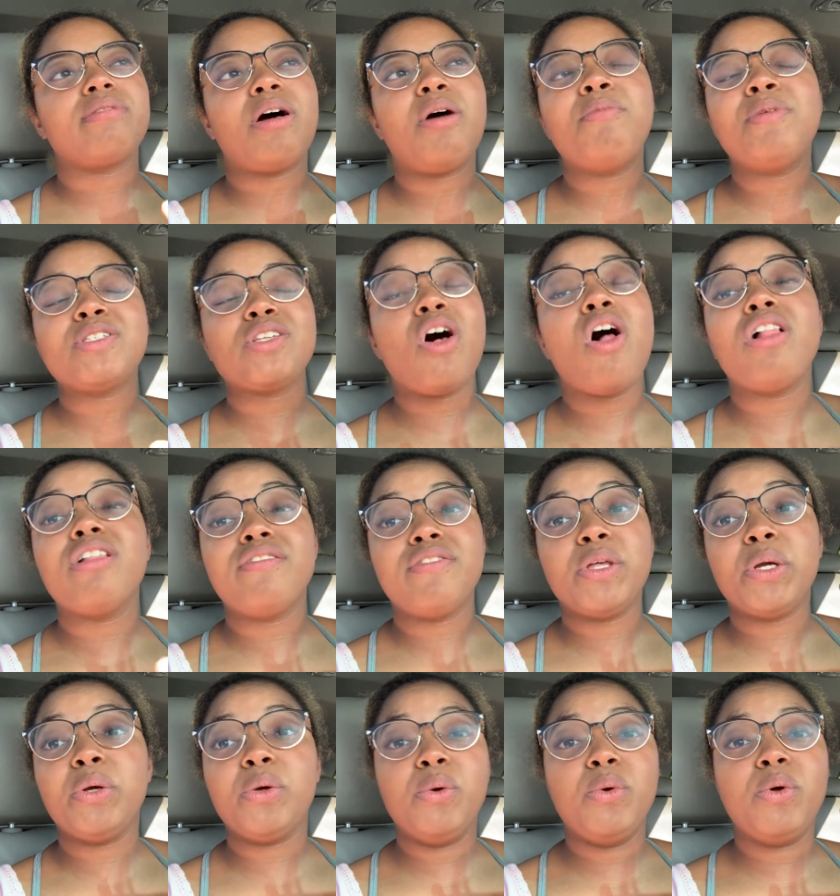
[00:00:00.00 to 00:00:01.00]
almost all of
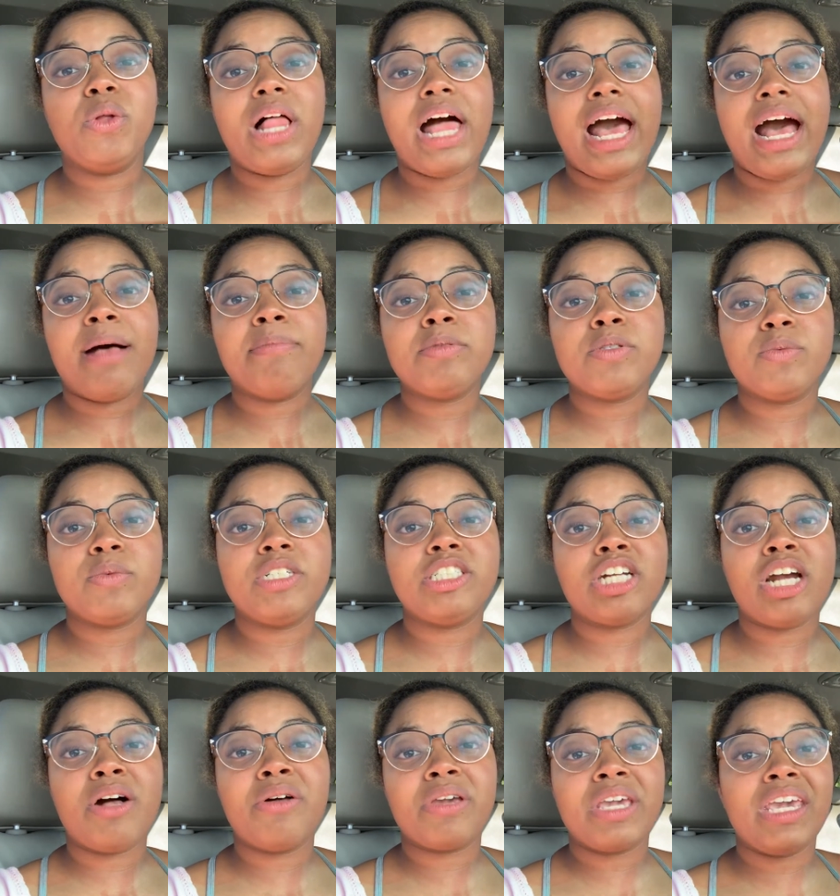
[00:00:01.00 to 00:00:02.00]
their Google apps, which
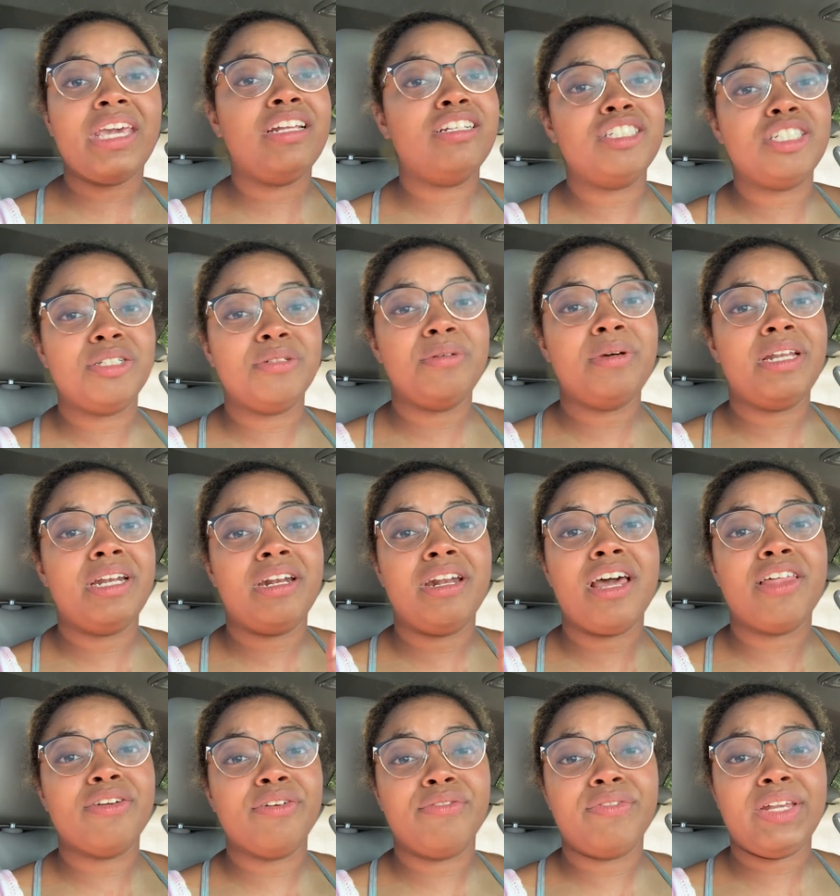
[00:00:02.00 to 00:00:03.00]
I'll get into in
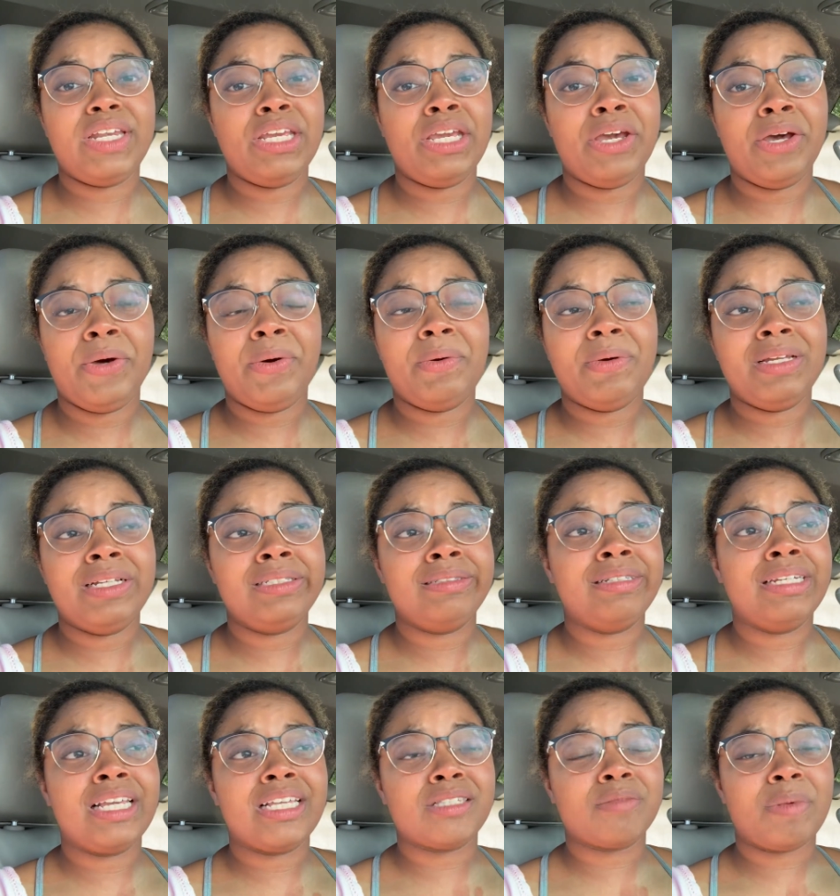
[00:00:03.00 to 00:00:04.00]
another video and
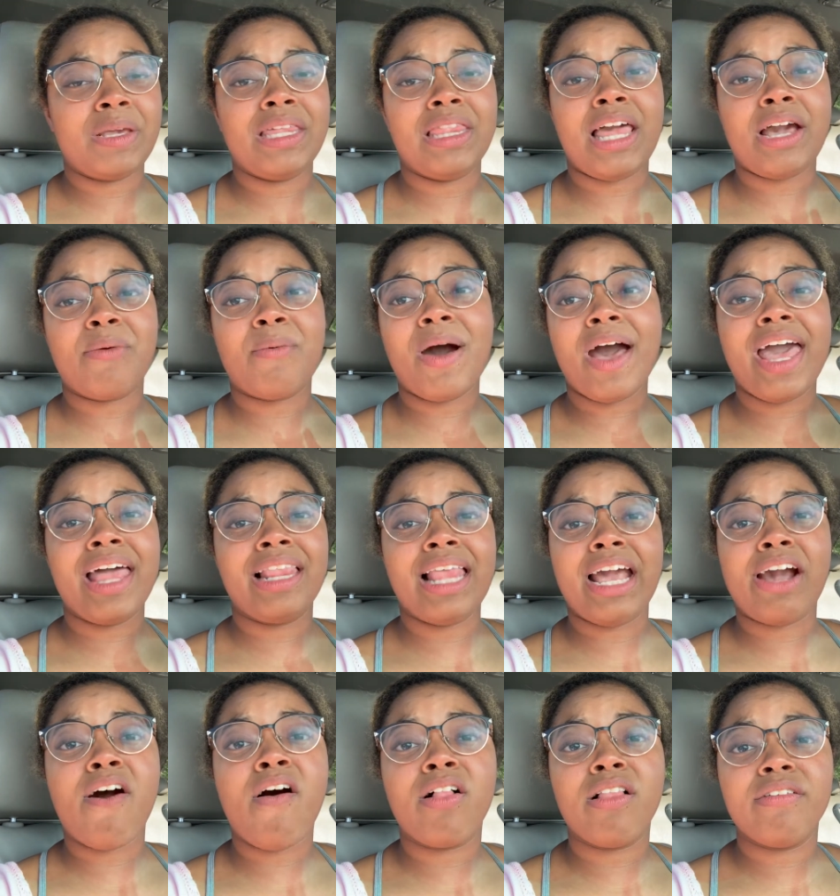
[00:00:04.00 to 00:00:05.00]
explain like why I
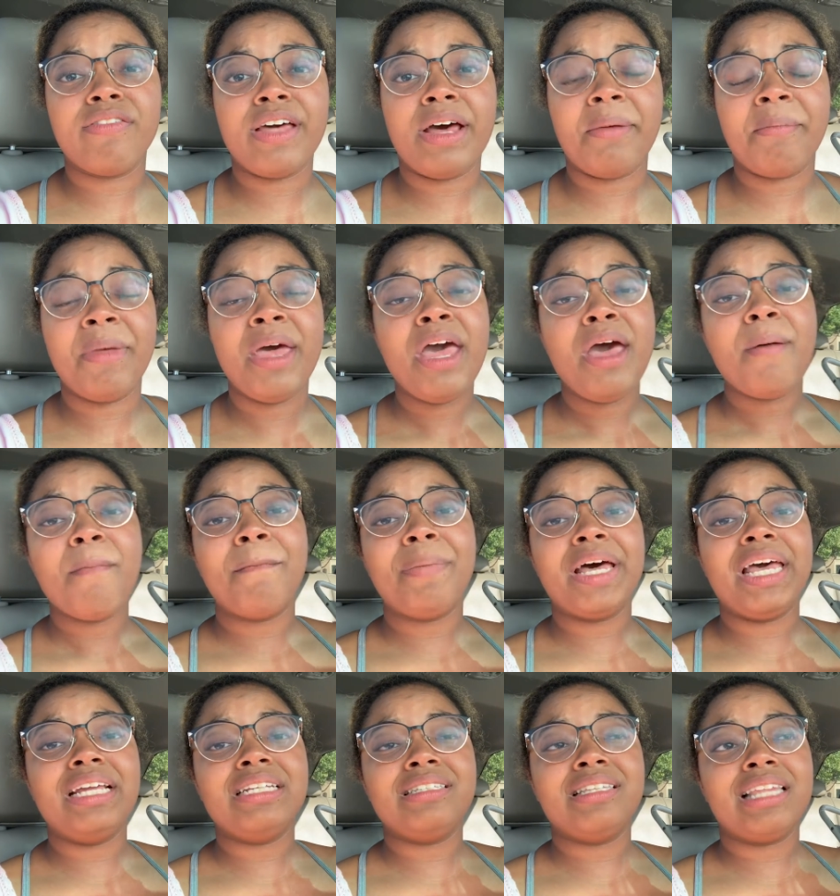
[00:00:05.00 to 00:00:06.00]
like all of them.
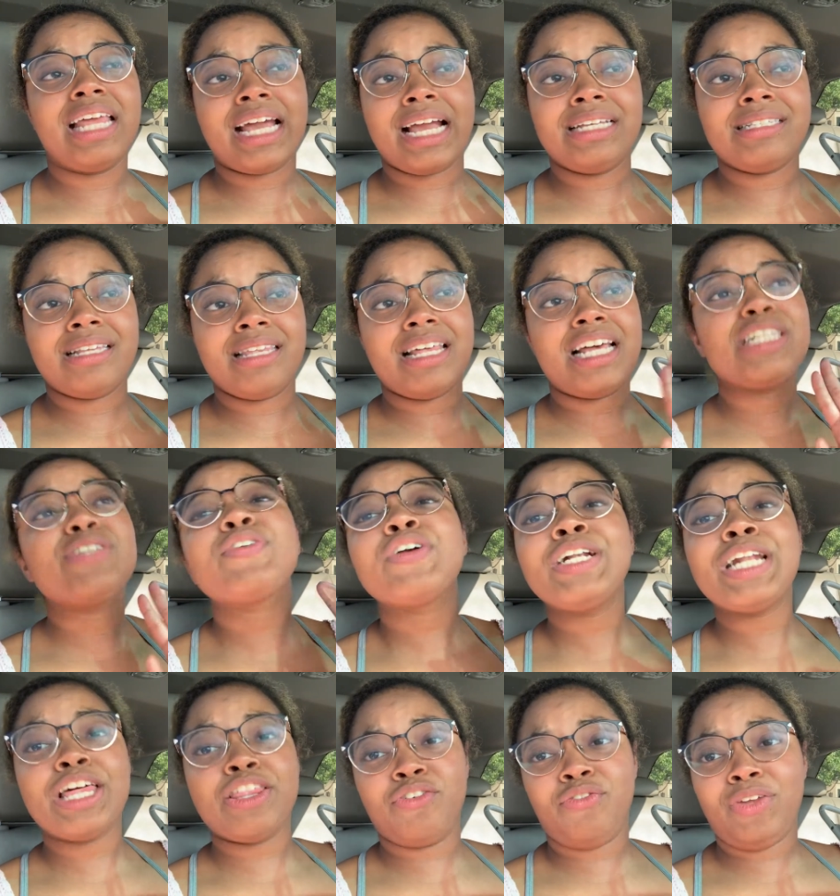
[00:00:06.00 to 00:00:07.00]
But like I said, that's for
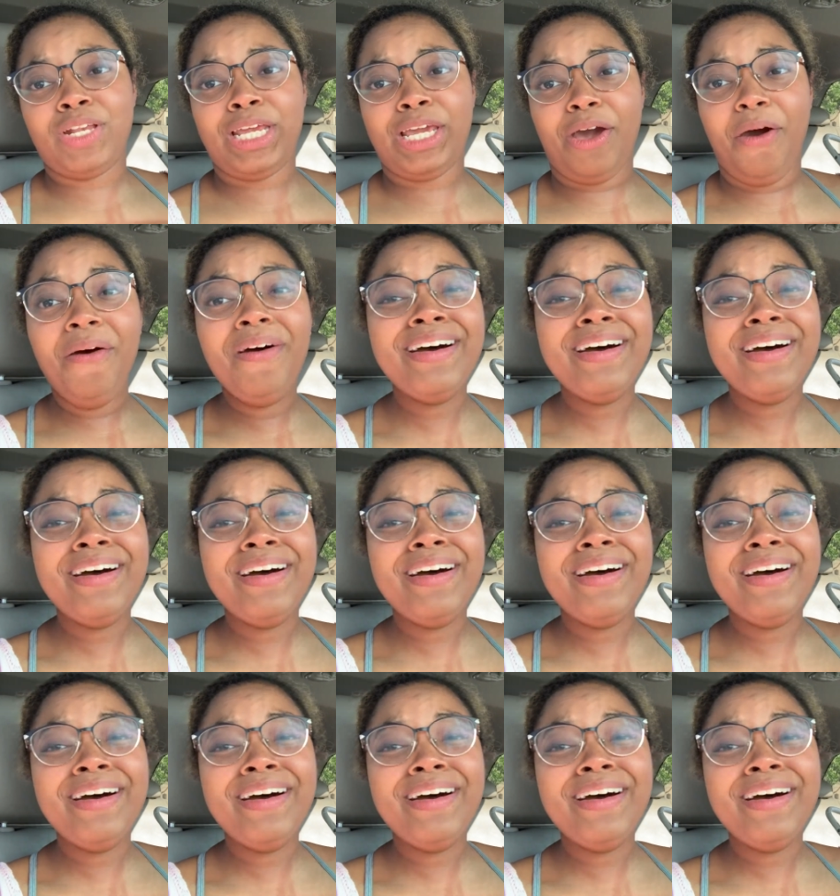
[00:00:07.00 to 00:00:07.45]
another video,